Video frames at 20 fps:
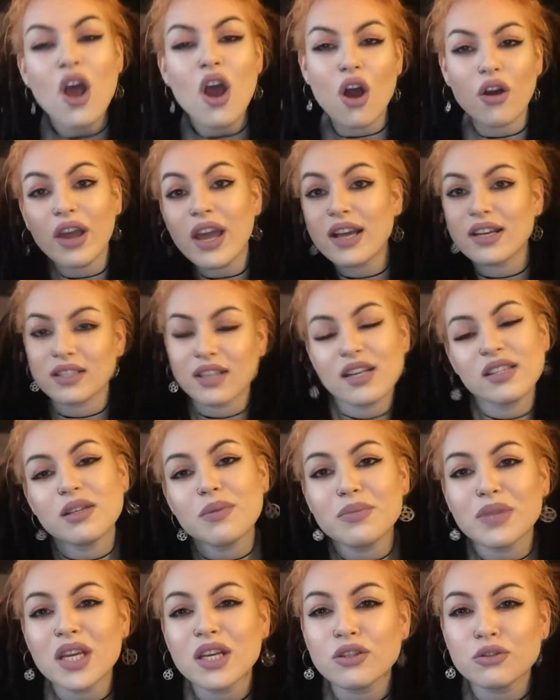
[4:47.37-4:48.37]
Okay, I say
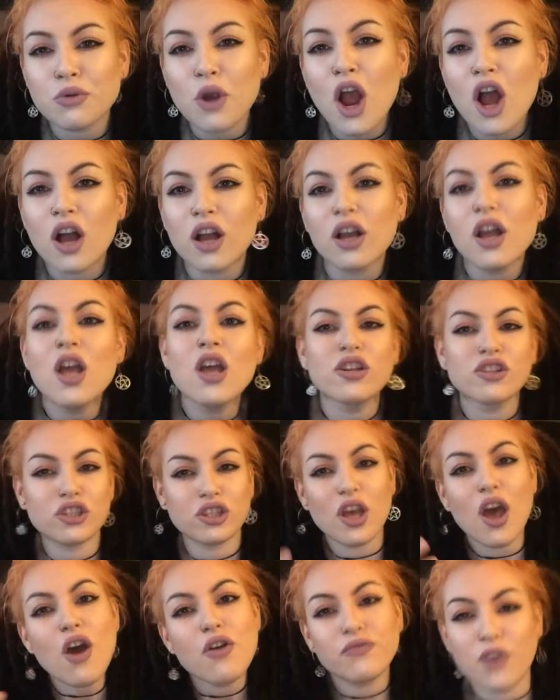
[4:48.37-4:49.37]
something's wrong,
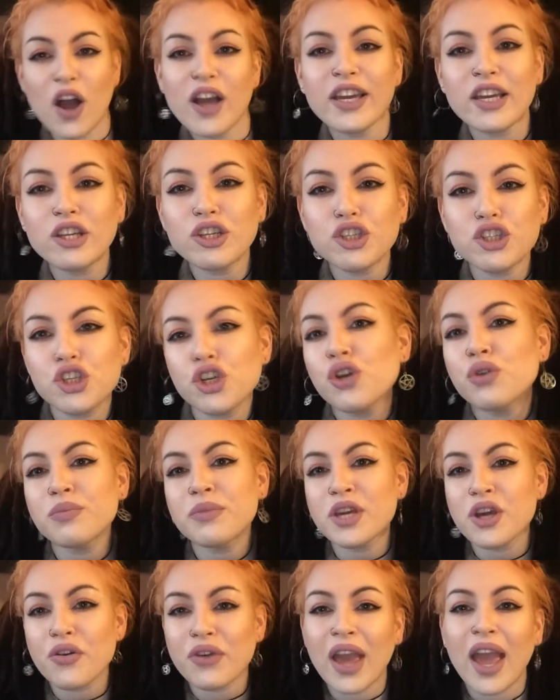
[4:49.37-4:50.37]
just fucking shoot
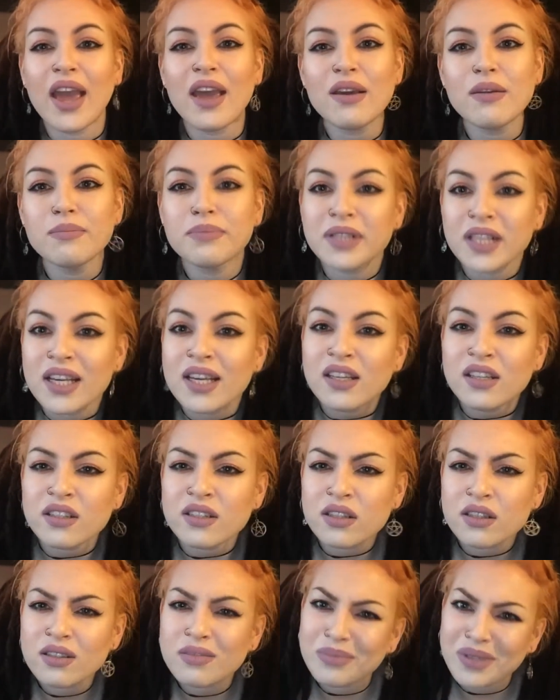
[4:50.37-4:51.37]
me, okay?
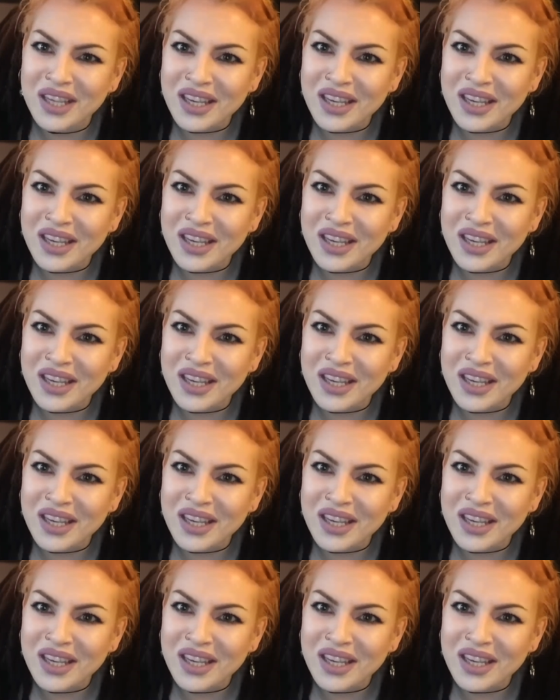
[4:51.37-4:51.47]
Please?